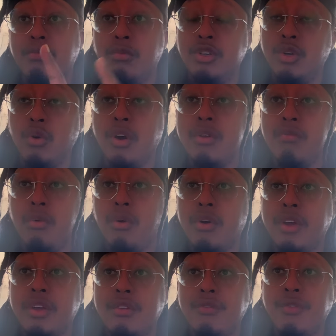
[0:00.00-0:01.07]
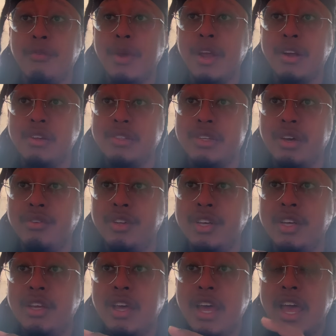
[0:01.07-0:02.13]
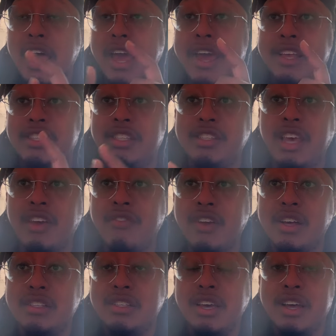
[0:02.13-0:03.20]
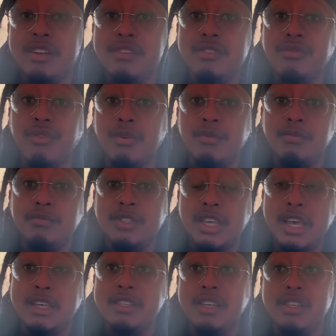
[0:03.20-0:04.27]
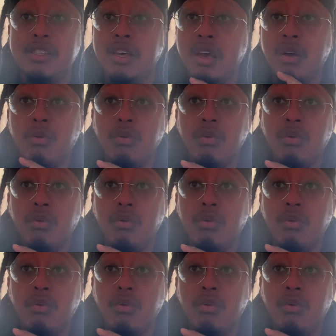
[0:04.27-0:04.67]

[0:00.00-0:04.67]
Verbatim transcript: Jordan Morgan from Arizona, and Jatavion Sanders from Texas.